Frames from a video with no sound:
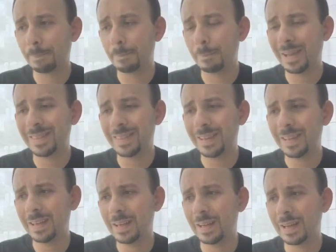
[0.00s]
My
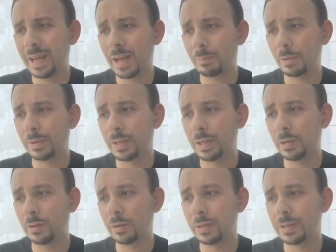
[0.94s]
thinking on Apple
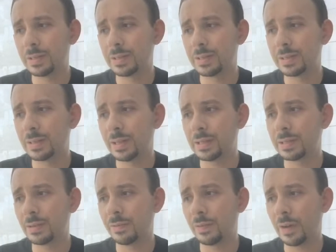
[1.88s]
here is
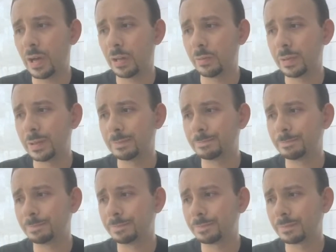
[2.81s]
the following.
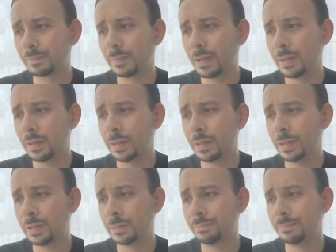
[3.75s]

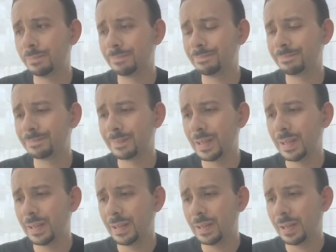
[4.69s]
I
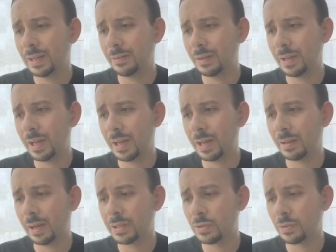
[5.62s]
don't know how,
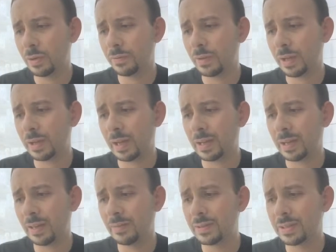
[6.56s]
I sort of,
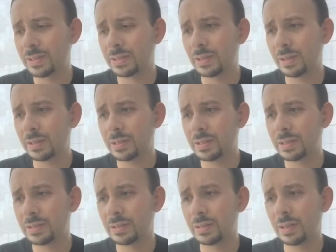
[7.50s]
again, this
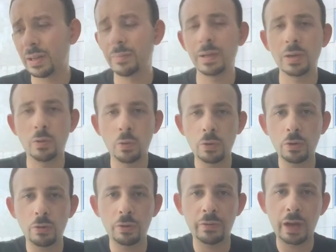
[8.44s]
is going to be an
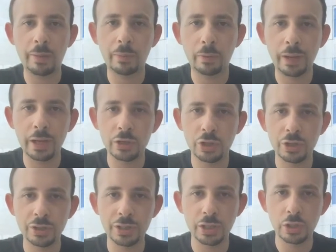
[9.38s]
order of
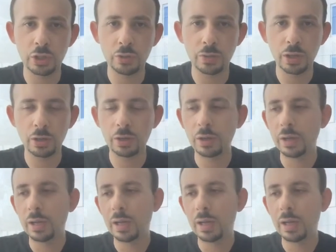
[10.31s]
operations issue here.